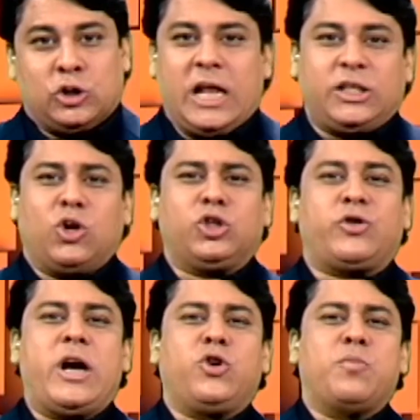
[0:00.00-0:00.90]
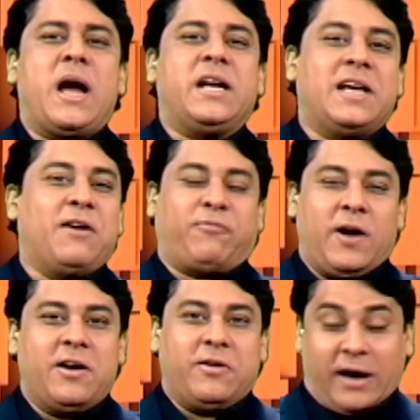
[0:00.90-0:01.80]
So let's go straight to my dear
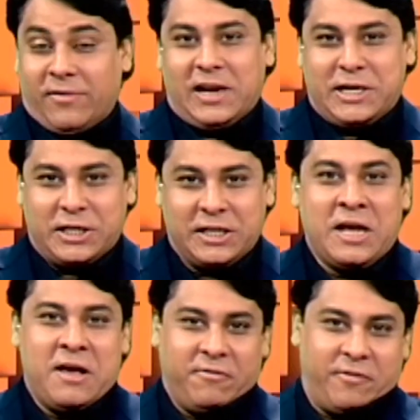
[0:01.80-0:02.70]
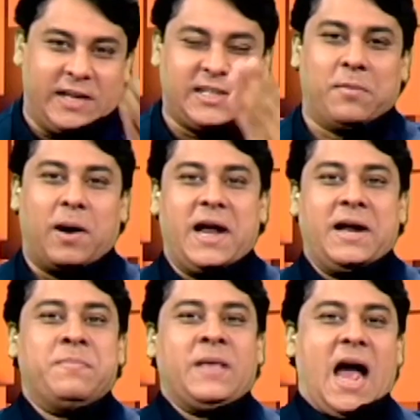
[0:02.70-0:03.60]
friend and travel agent, Faisal
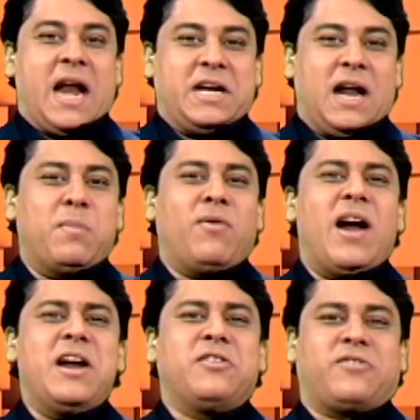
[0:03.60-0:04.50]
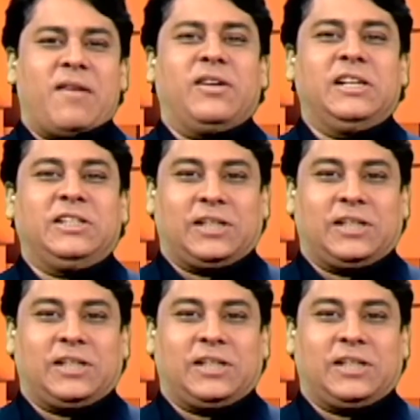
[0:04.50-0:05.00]
Bhai, at number one travel